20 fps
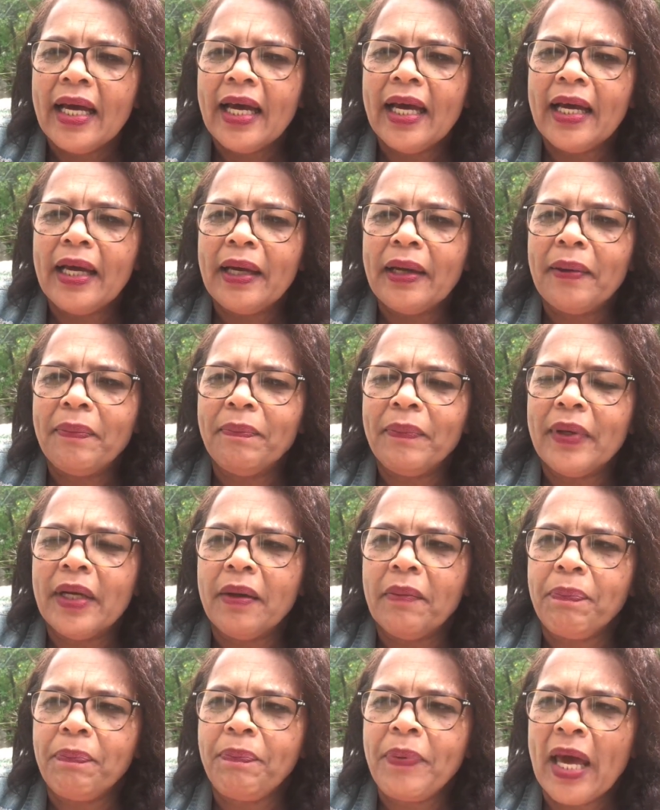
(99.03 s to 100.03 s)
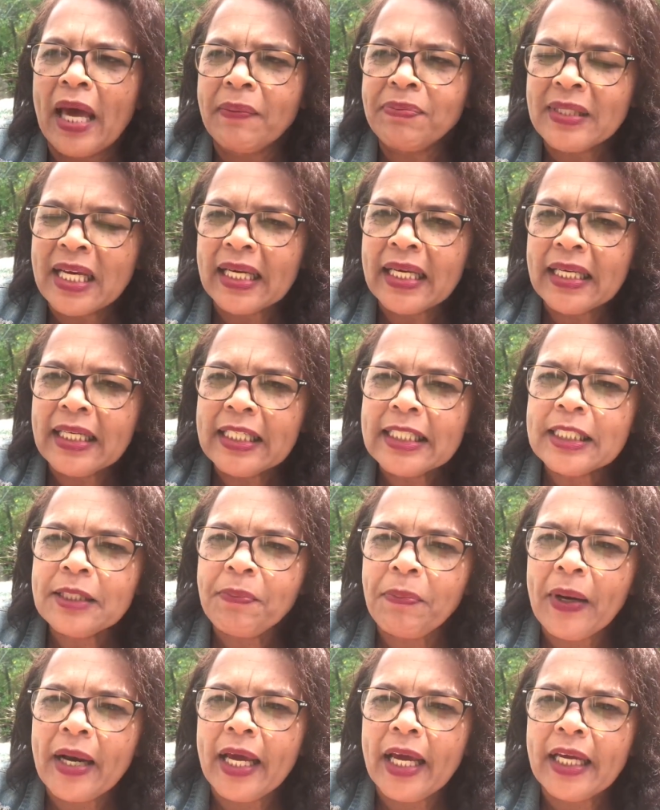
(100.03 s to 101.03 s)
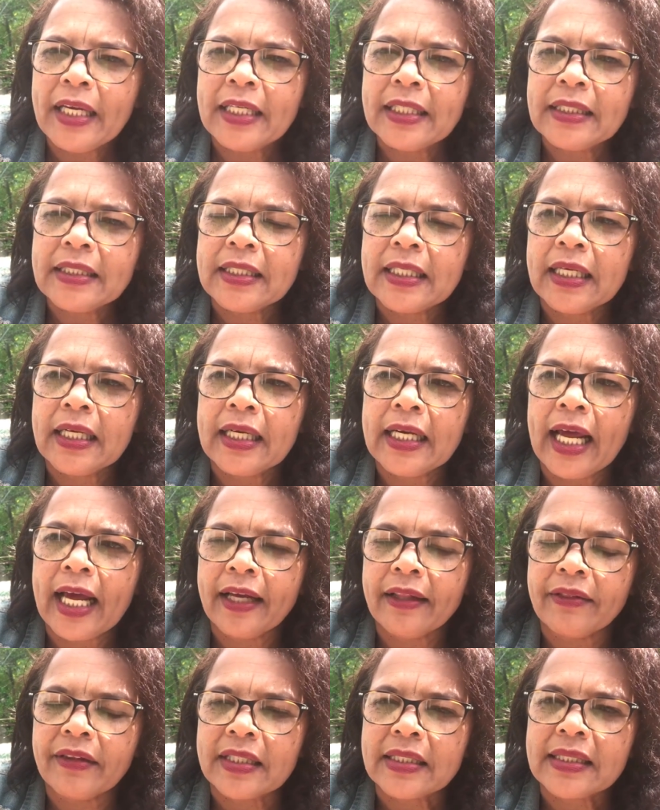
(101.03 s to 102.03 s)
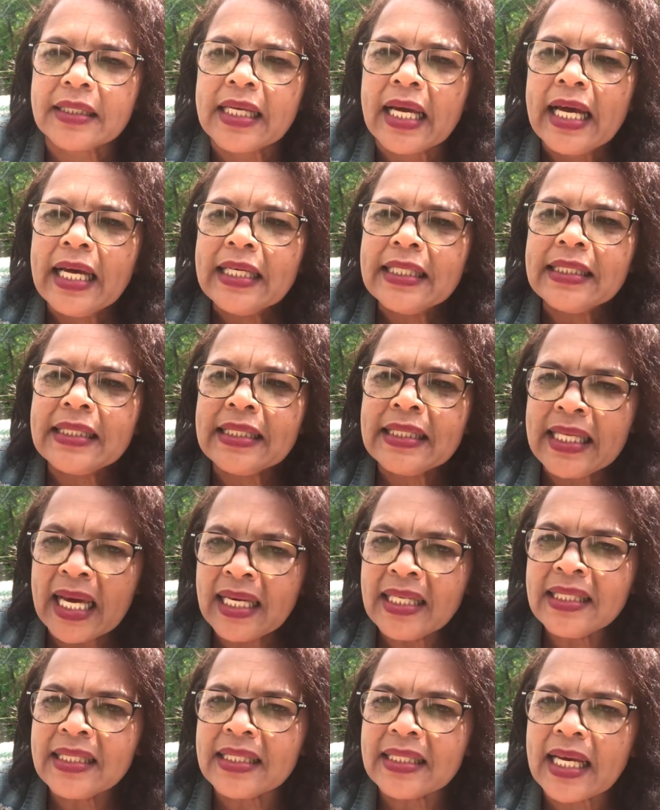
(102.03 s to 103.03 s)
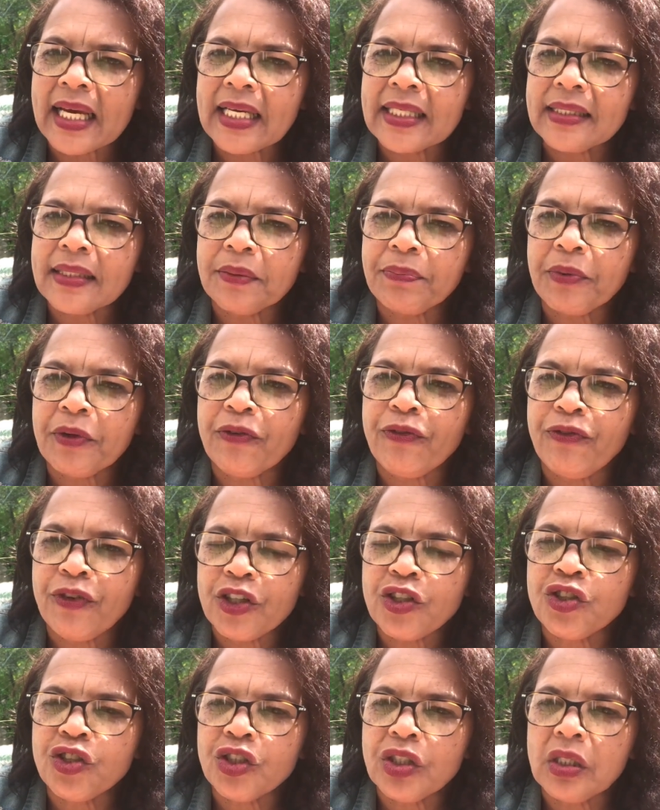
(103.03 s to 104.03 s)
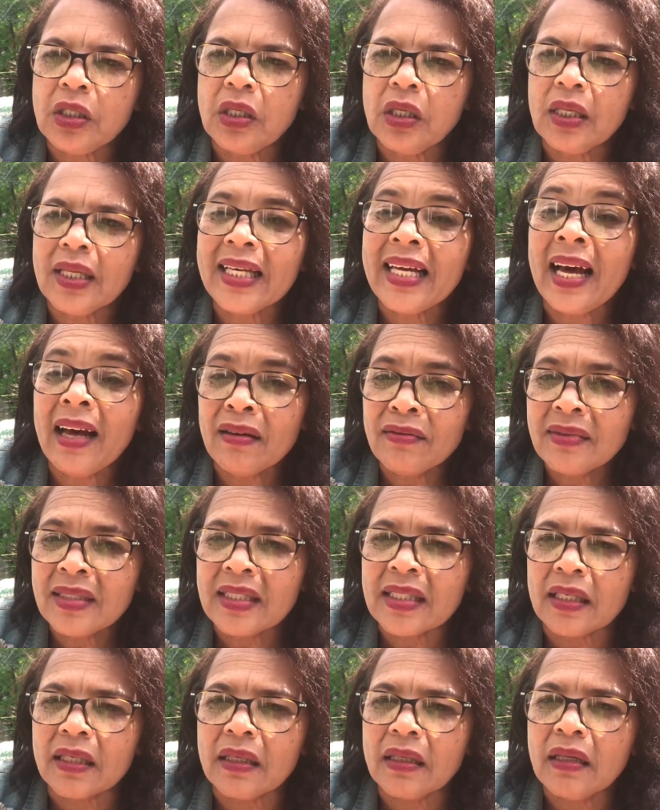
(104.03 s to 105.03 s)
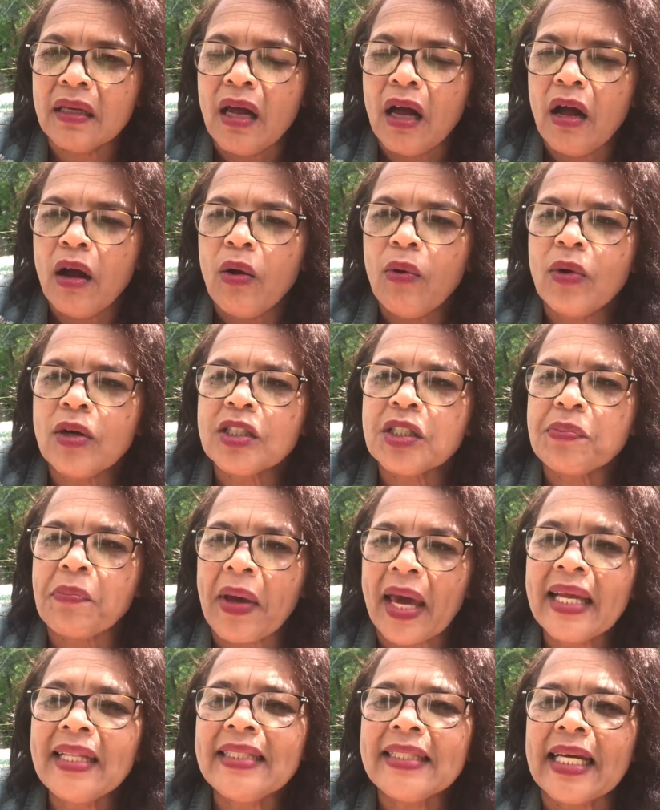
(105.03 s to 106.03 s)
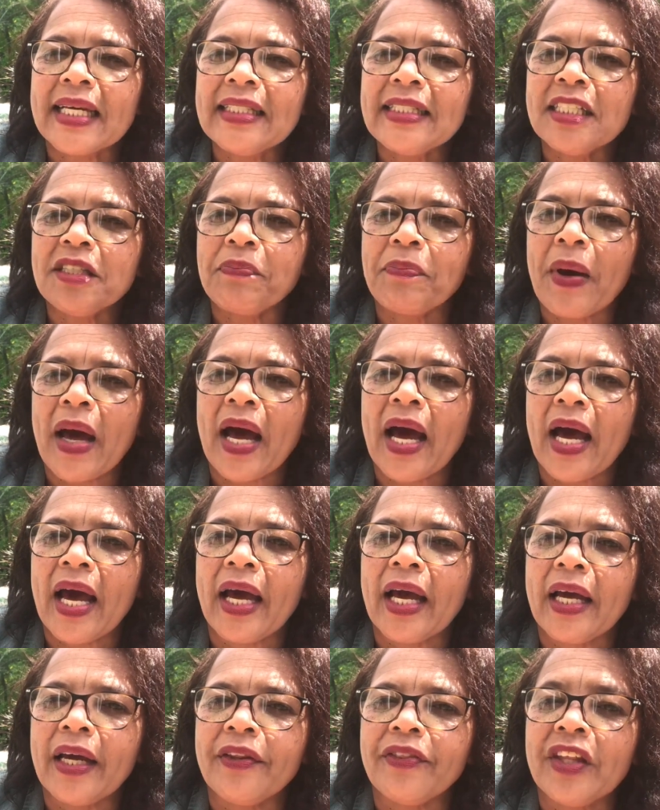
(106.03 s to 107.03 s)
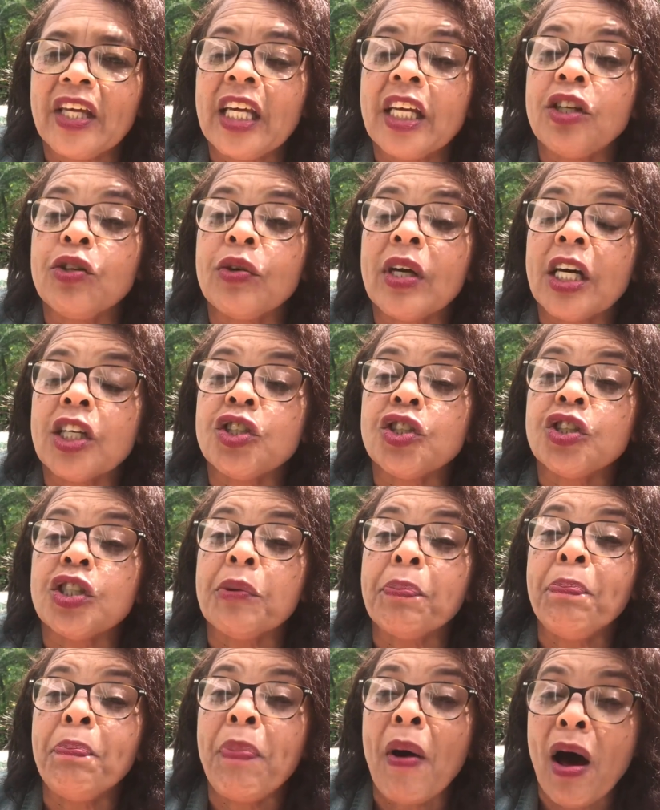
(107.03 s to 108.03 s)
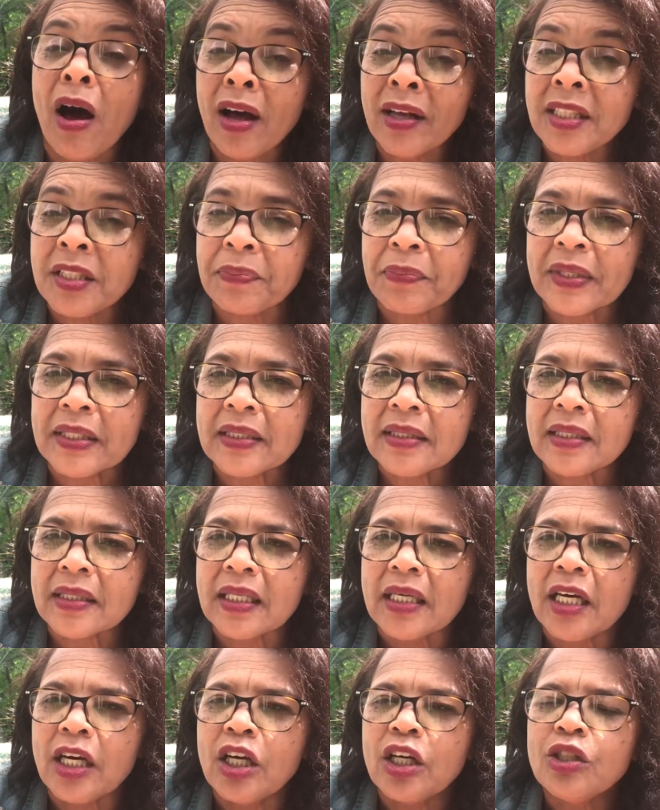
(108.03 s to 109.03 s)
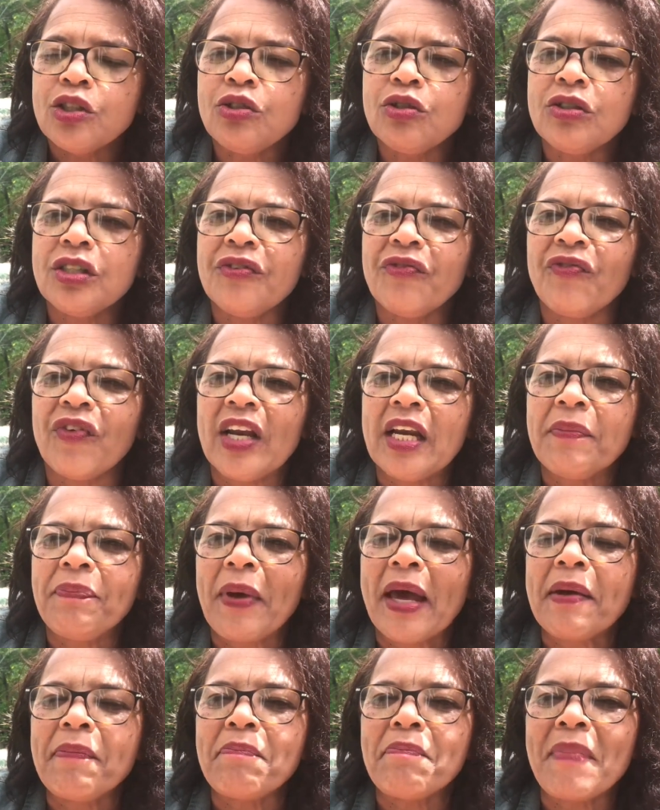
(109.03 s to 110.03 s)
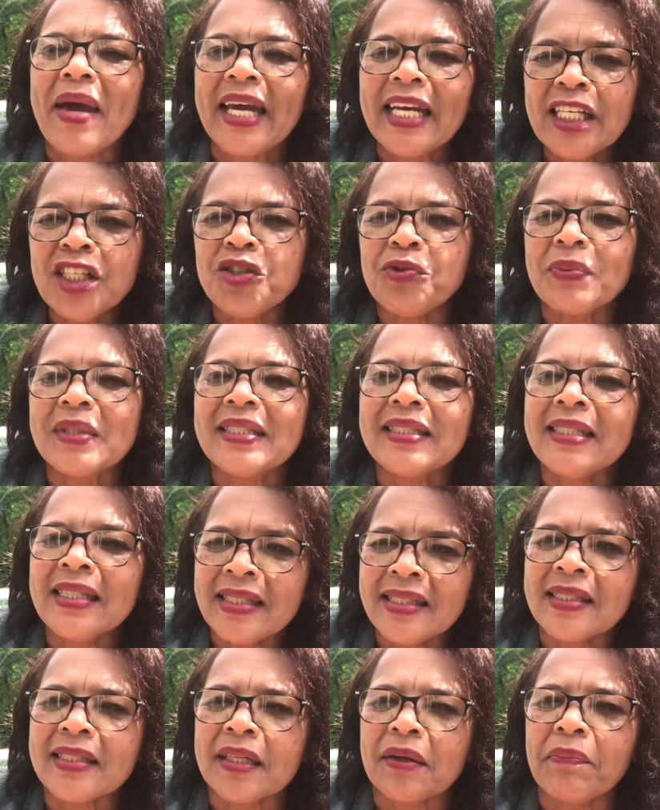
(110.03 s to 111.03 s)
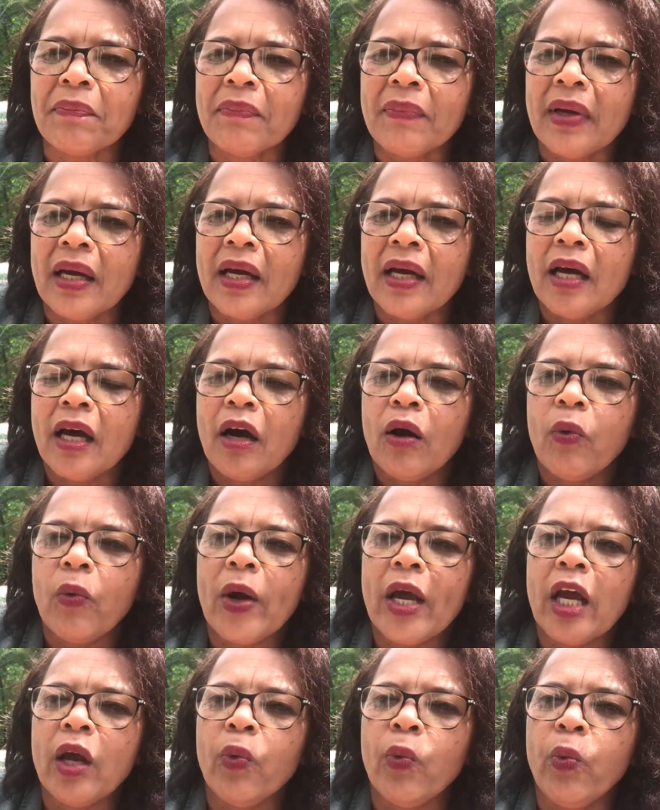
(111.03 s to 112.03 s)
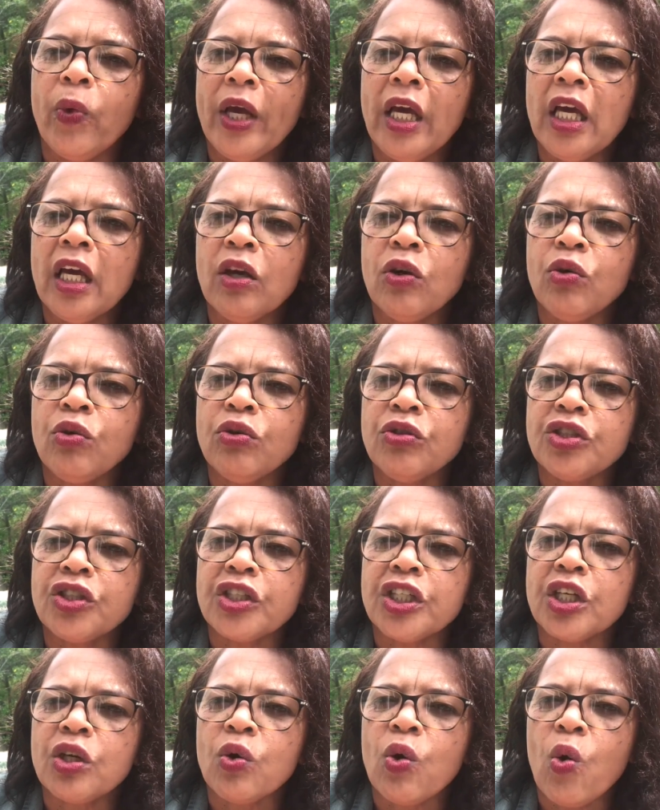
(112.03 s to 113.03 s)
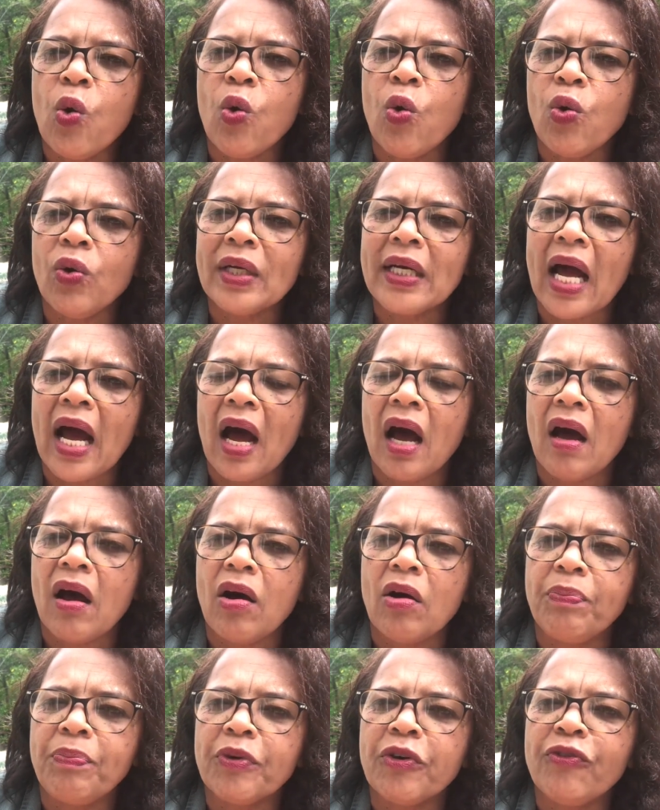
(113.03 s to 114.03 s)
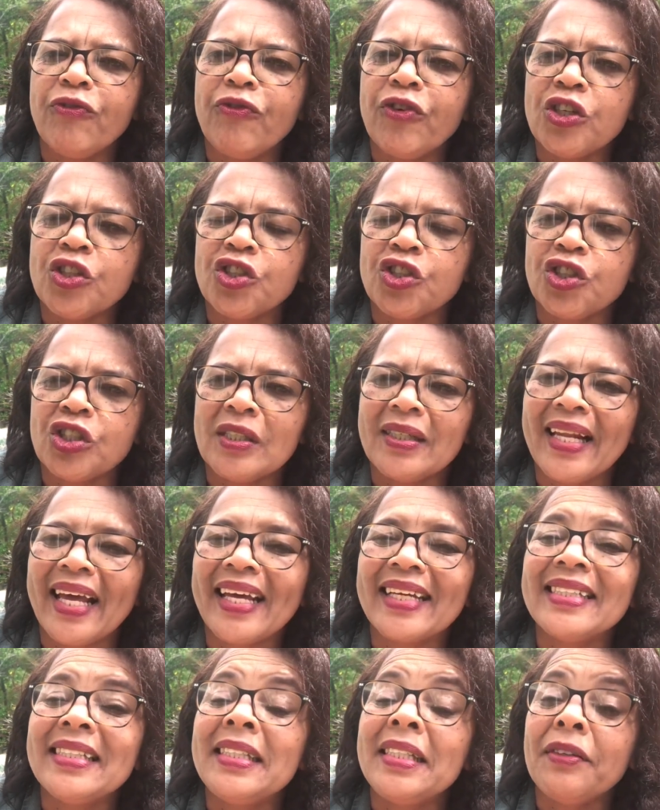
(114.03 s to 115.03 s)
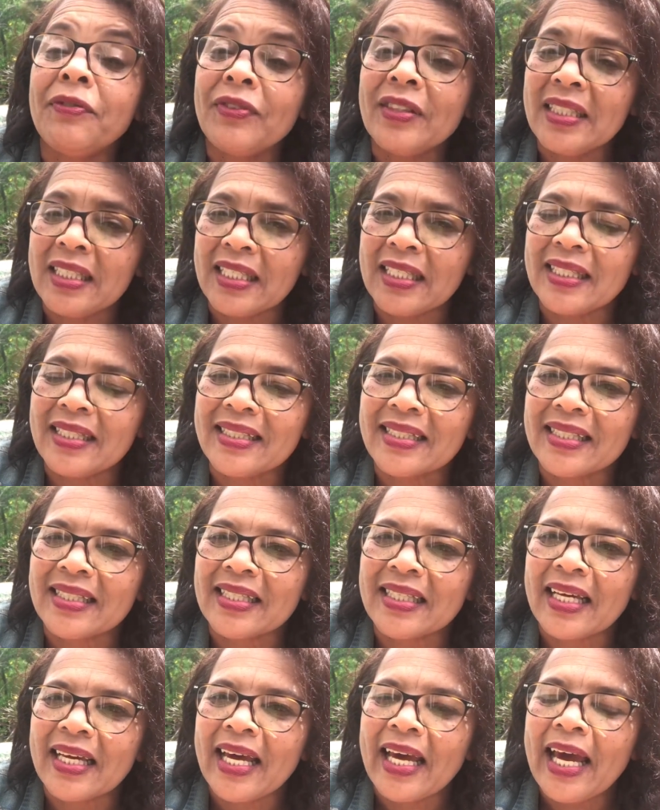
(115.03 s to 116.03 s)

Perhaps I can explain it like this. SAIS, as the professional council, was mandated by the education department to develop a management system where we could record our professional activities.